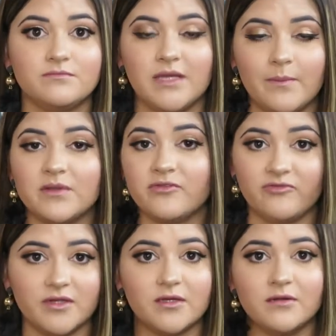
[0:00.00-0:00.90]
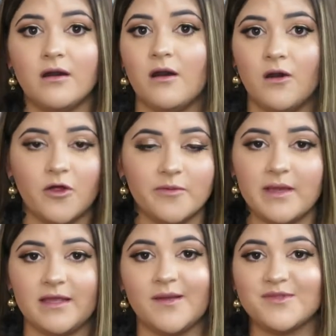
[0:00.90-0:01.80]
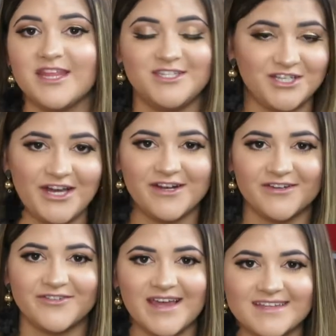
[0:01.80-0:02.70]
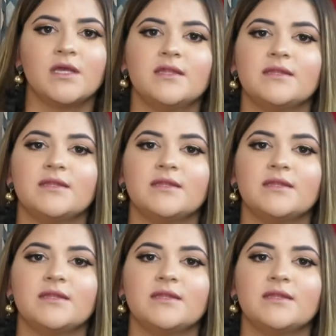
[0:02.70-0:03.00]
be able to feel all the makeup that you got on your face.